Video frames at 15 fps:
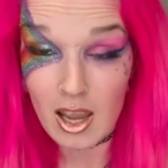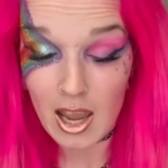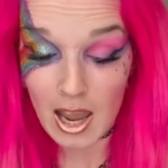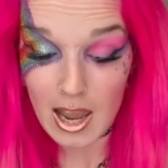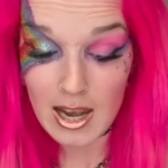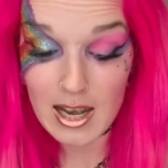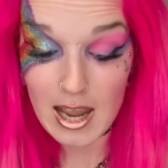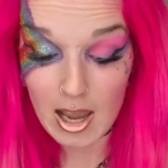
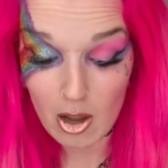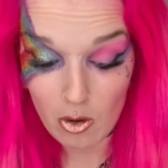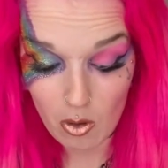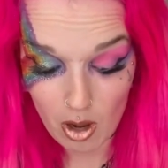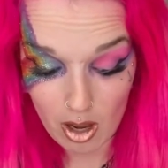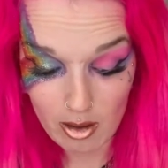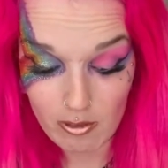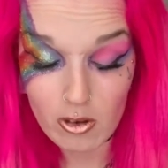And now
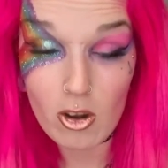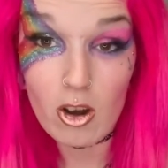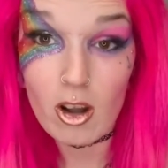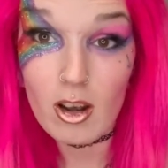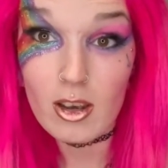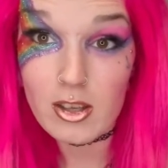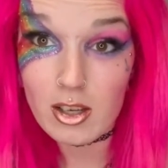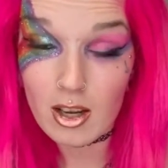I've
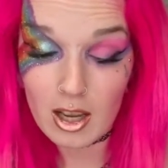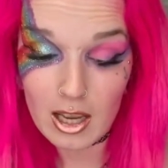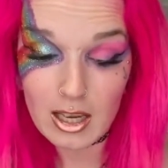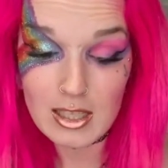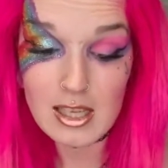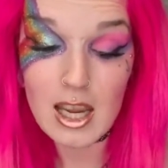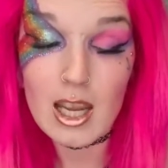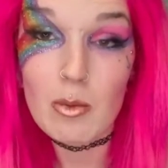got a
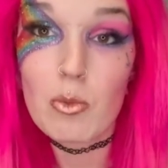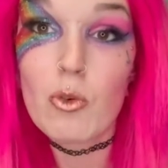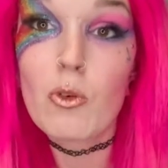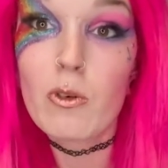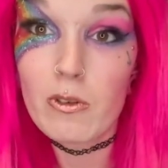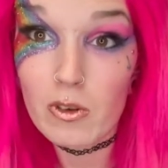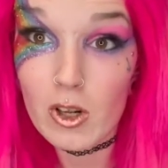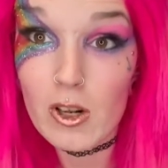table
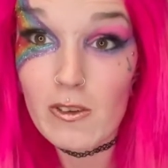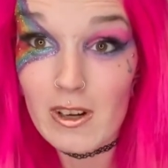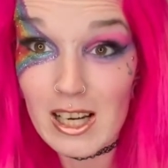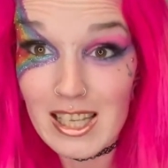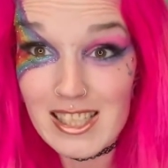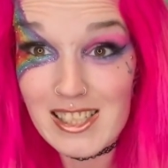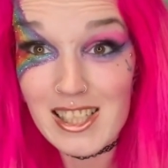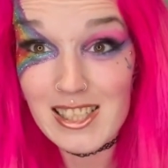full of
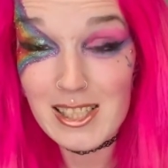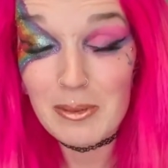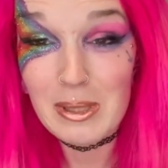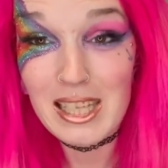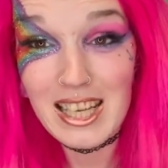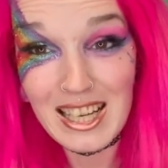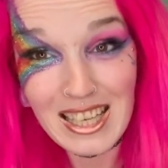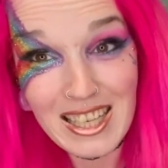glitter to be
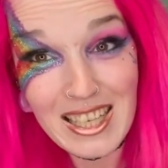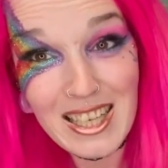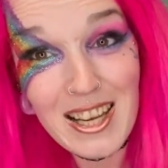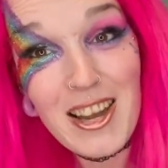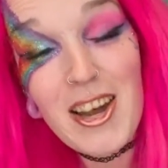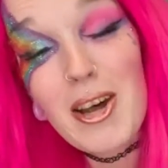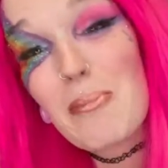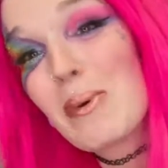cleaning
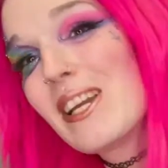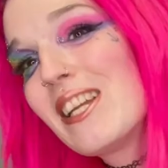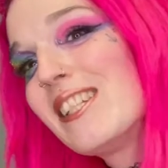up.